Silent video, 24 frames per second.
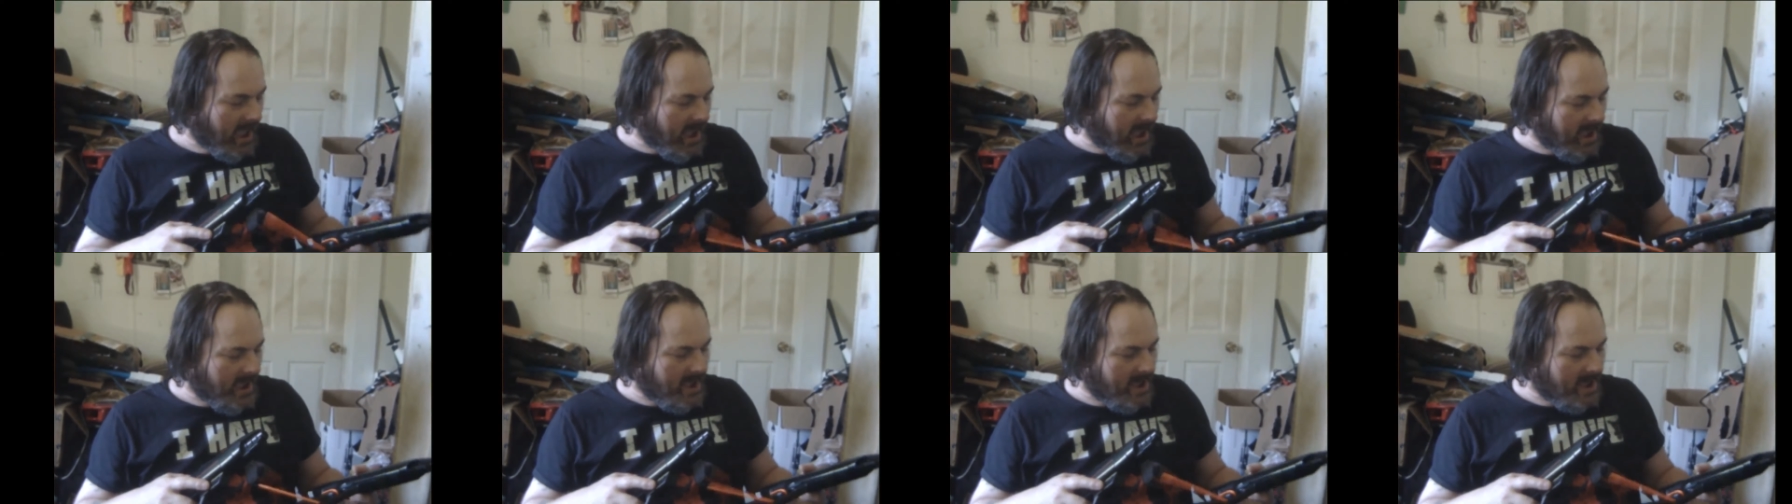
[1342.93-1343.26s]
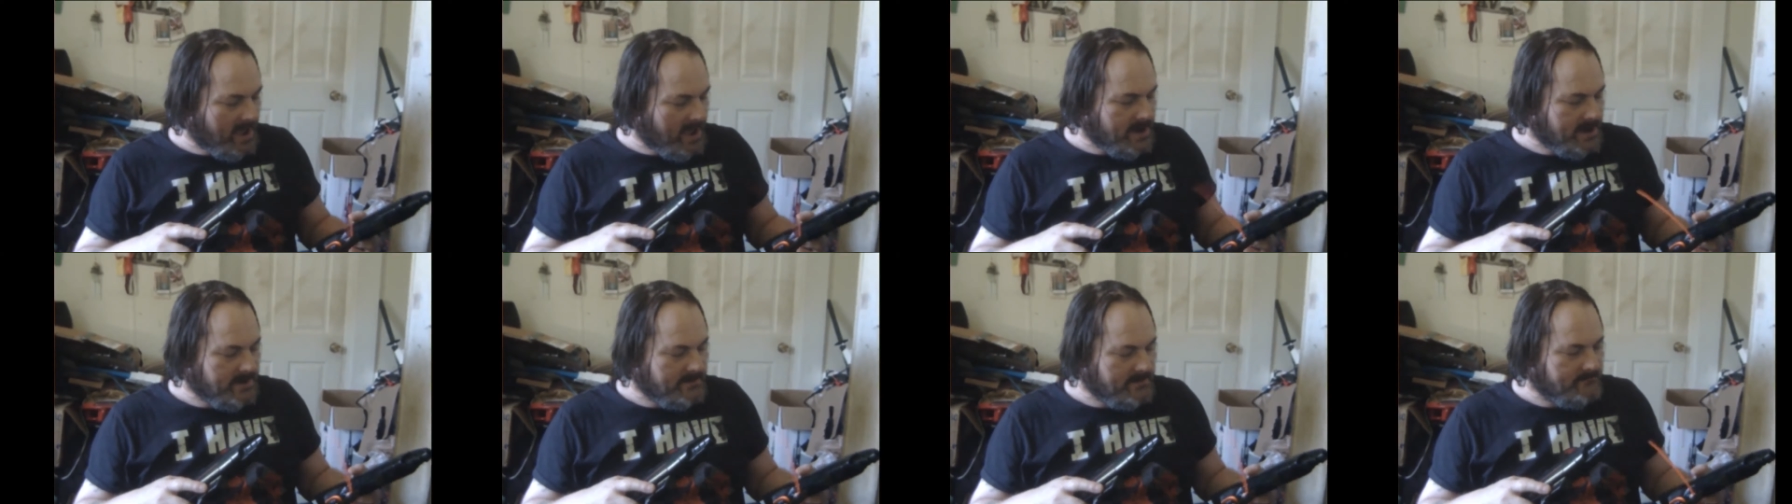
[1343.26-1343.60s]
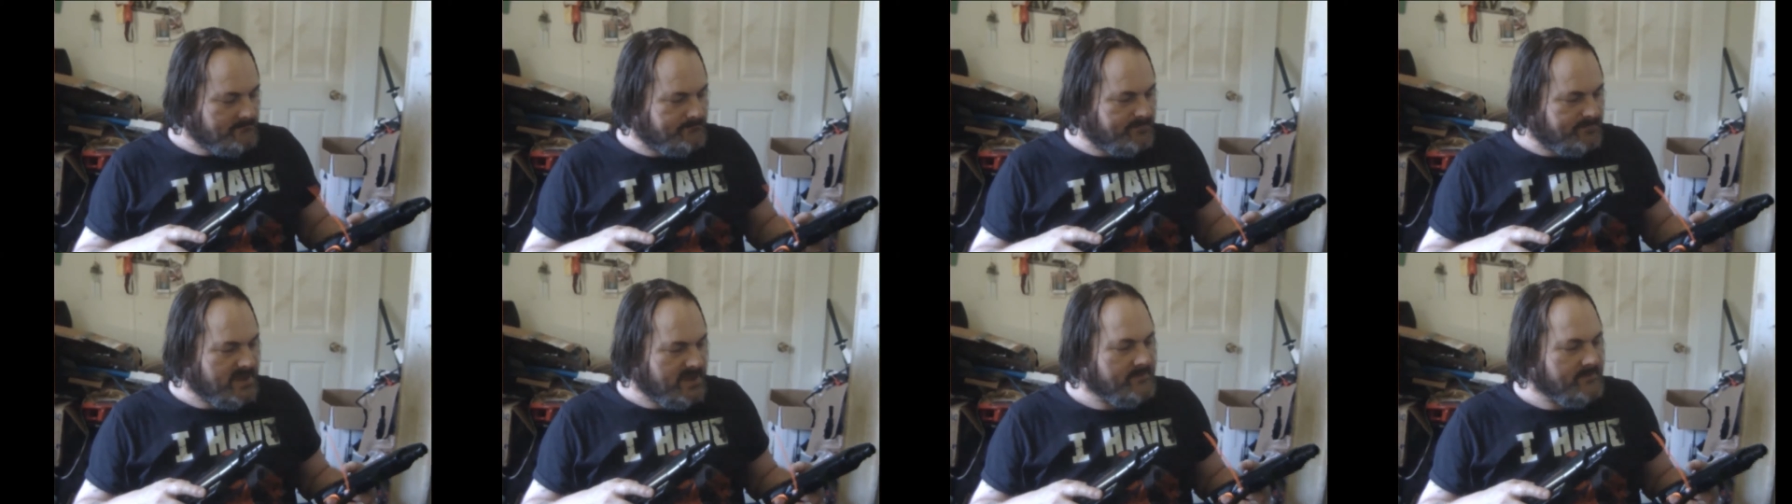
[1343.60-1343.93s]
and
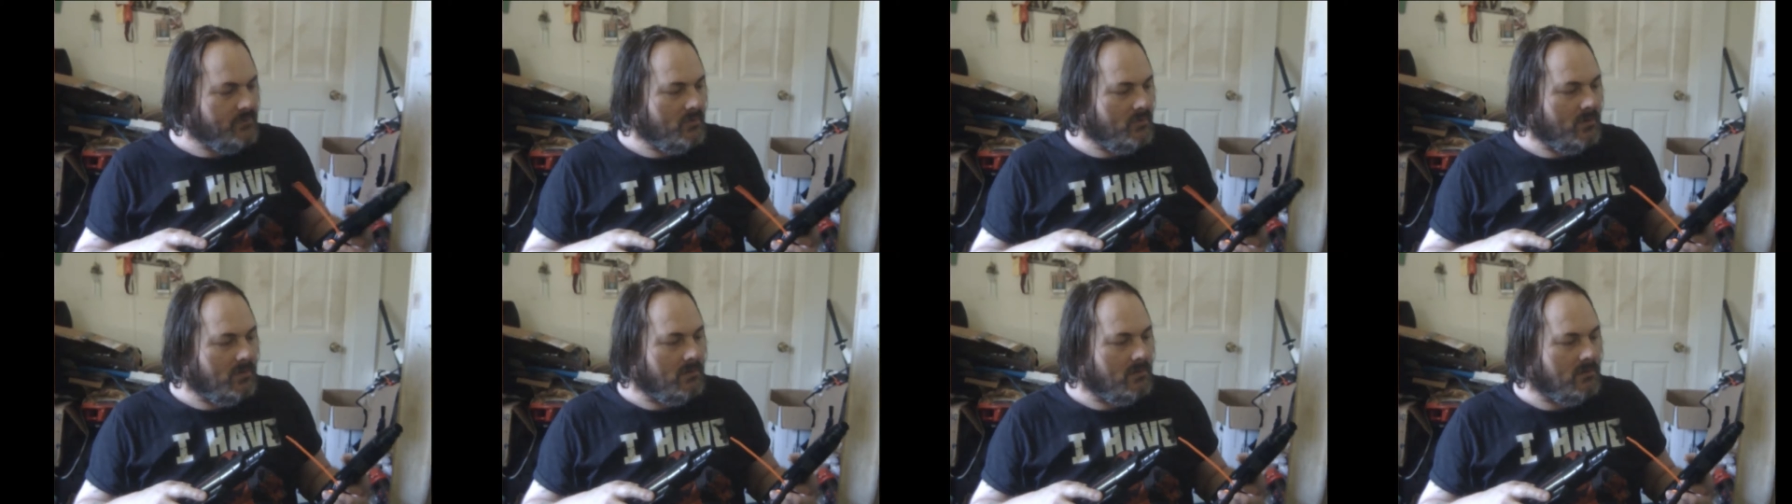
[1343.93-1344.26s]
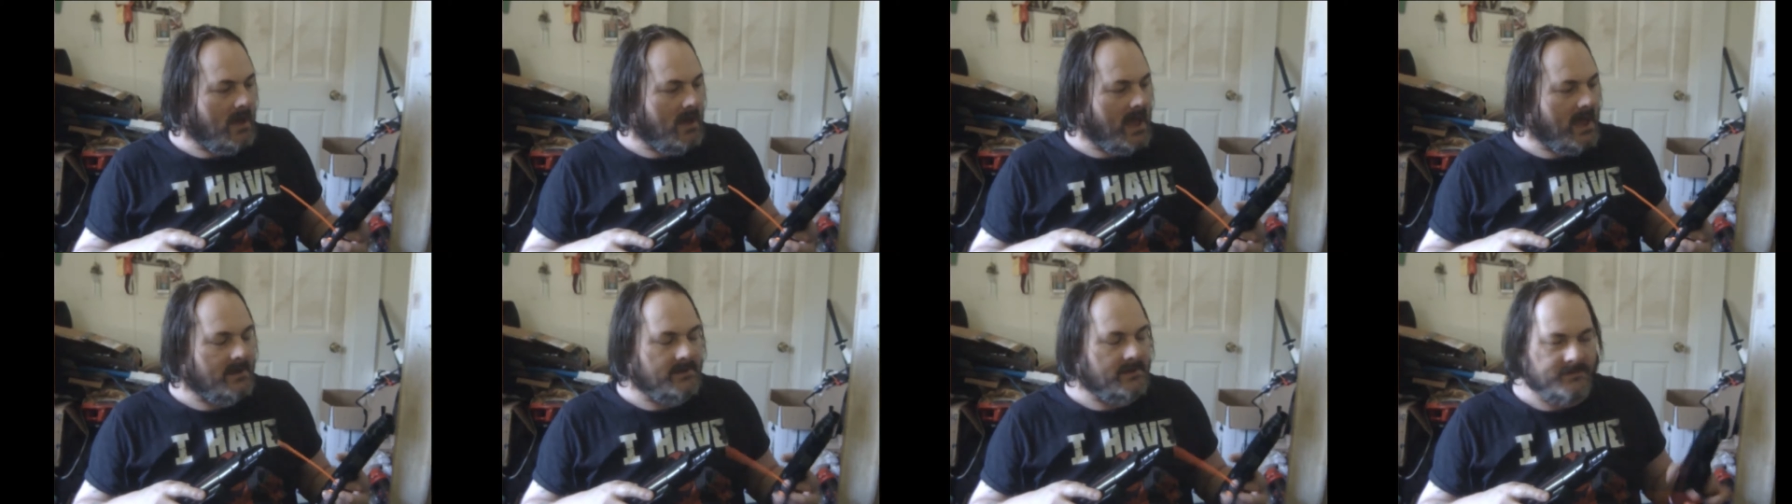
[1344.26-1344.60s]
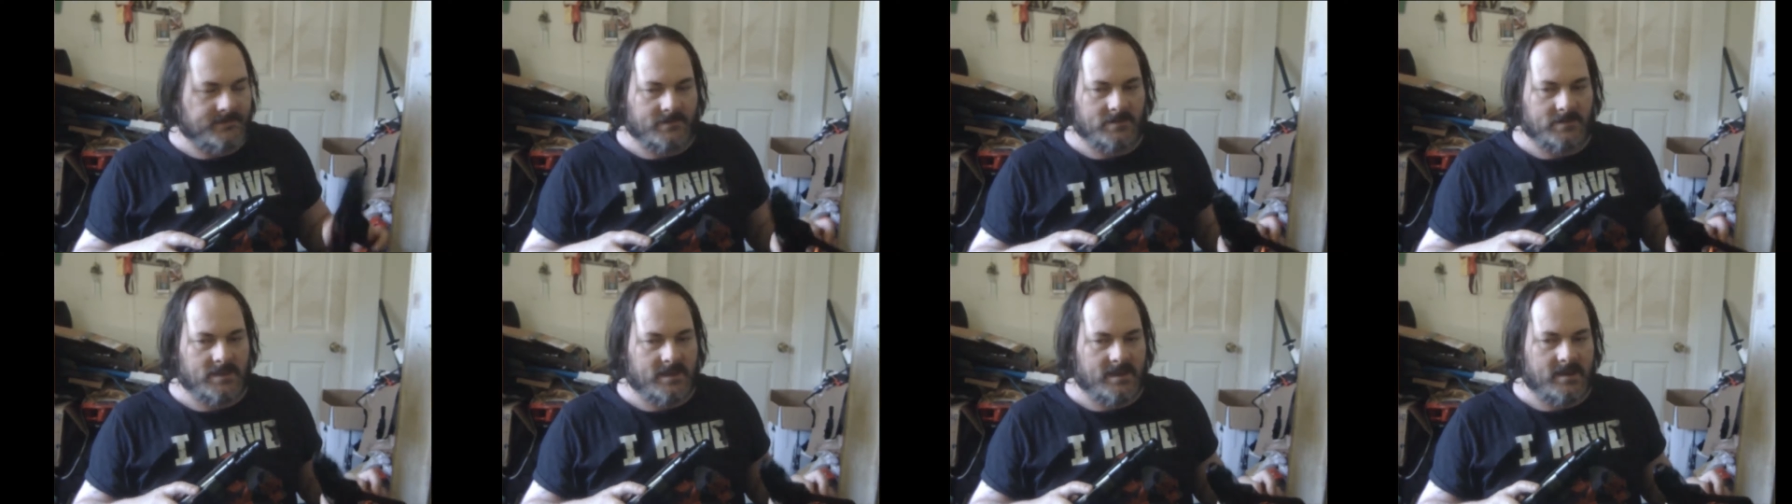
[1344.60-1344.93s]
people
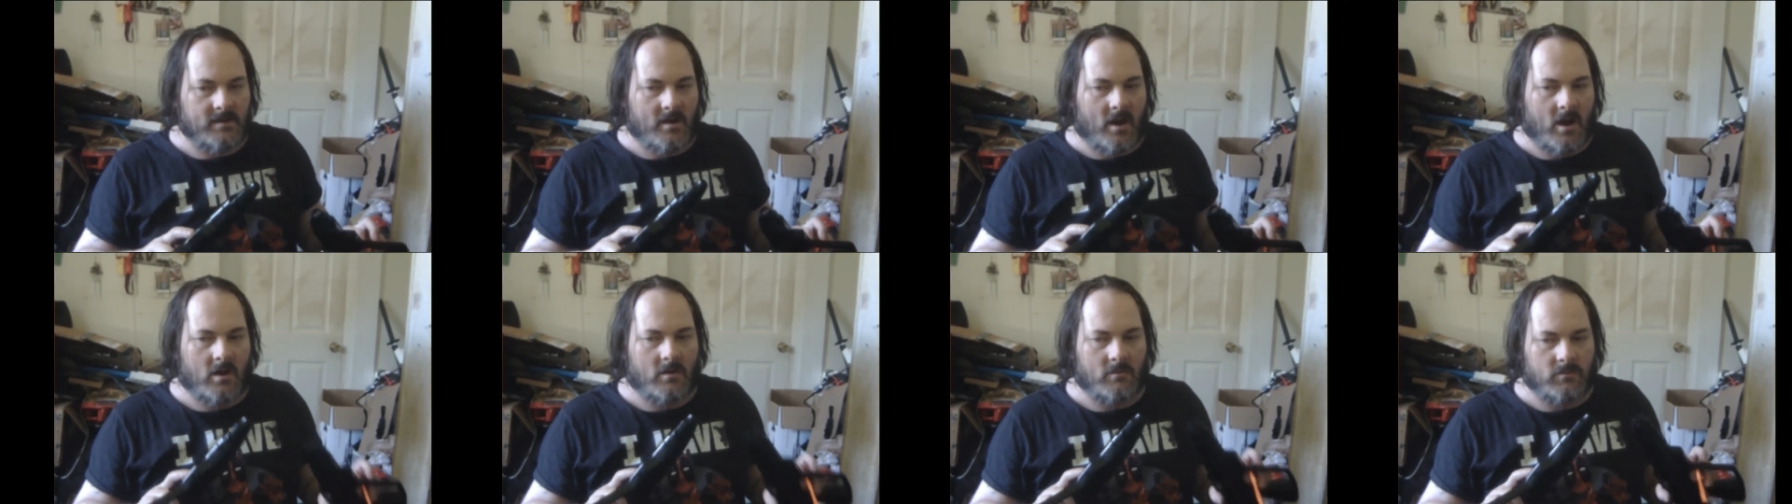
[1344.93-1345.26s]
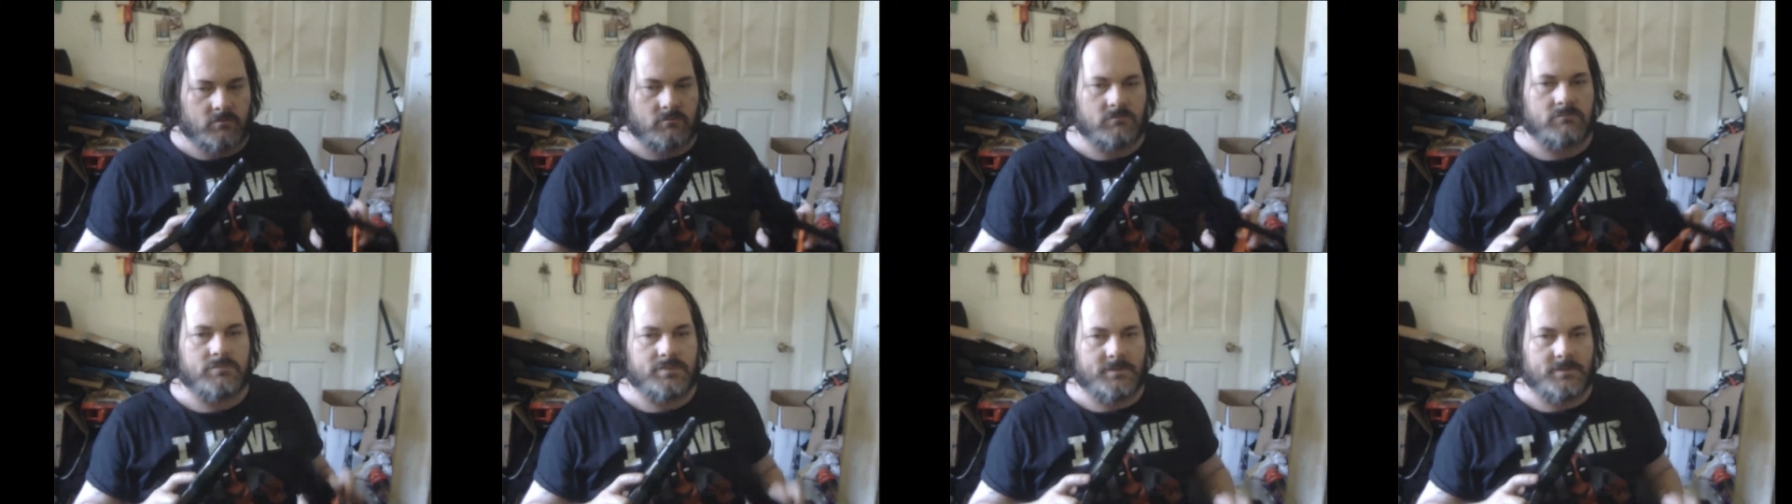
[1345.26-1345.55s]
actually are